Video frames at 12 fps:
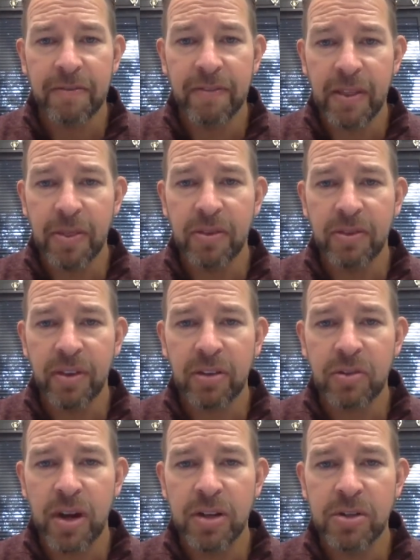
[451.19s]
Fifth and
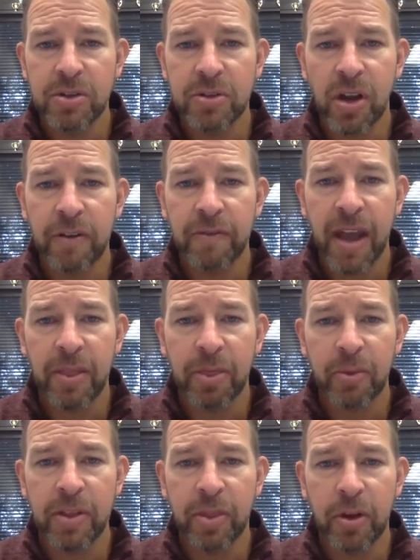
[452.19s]
sixth graders, you'll start at
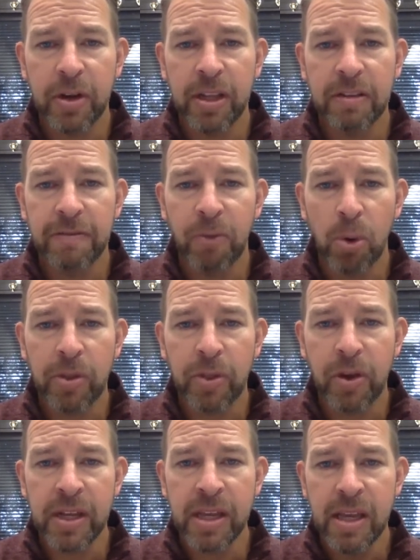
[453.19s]
3.30 to
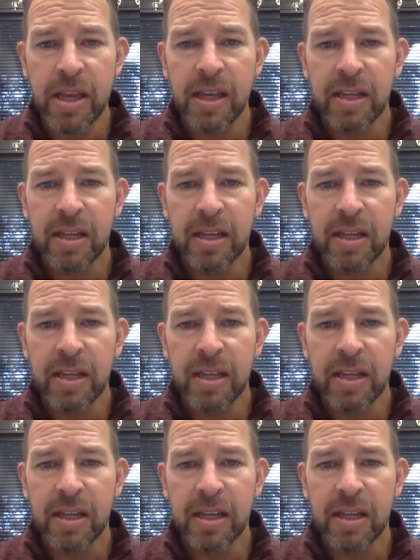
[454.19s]
4.30.